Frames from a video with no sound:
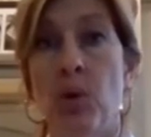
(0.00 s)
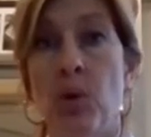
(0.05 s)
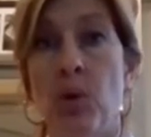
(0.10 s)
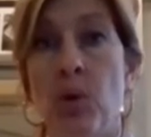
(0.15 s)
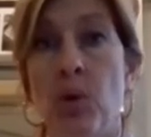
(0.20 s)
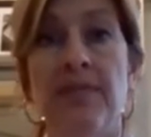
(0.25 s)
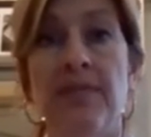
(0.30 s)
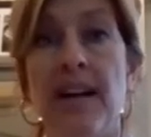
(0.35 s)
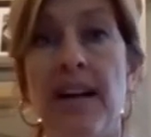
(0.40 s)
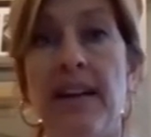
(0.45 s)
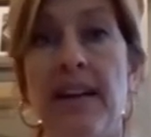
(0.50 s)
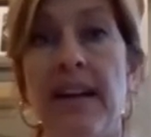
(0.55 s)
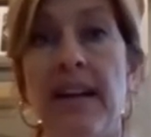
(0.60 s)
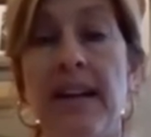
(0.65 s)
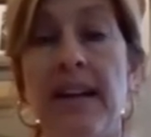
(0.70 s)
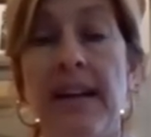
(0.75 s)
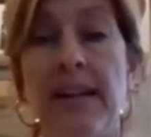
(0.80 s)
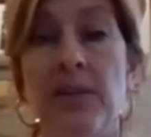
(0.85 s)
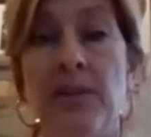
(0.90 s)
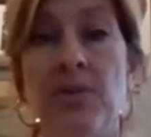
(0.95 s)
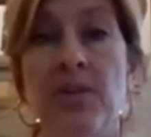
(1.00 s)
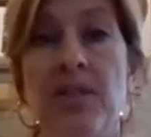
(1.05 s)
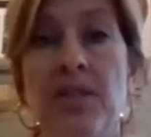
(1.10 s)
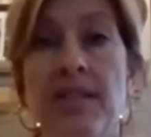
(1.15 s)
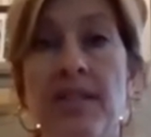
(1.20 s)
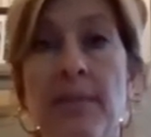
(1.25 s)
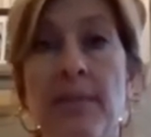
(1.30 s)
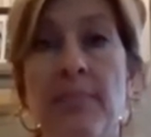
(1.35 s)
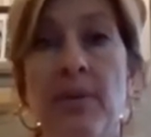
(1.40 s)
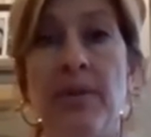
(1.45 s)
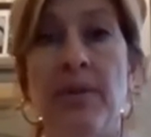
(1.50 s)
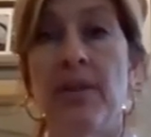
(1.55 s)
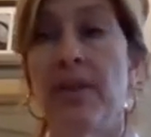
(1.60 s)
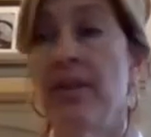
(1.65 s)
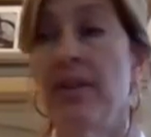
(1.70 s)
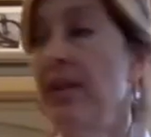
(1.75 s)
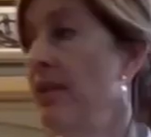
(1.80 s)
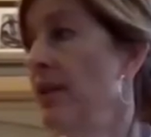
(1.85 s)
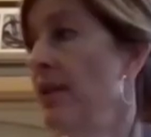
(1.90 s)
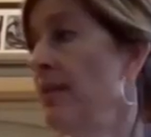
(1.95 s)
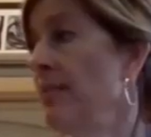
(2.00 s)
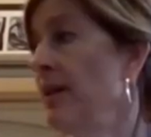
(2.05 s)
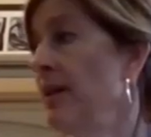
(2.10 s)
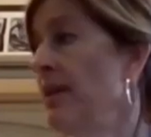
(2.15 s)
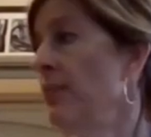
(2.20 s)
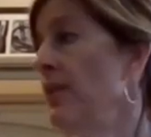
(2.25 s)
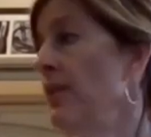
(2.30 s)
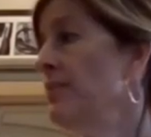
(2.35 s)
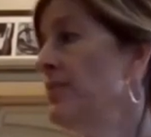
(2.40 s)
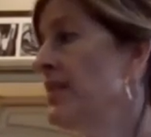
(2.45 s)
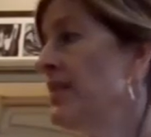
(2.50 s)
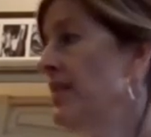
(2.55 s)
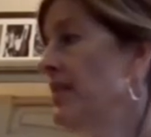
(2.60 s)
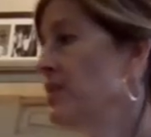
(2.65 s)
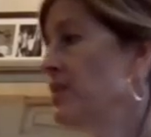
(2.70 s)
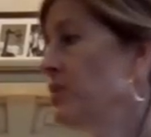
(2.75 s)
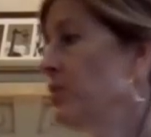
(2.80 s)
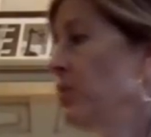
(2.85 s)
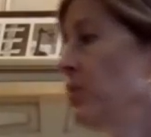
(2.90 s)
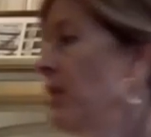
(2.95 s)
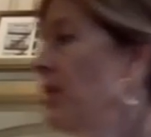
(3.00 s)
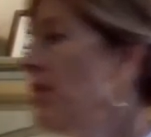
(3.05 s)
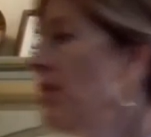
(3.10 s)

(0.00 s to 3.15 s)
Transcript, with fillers: So you'll find that extra step on the on my website as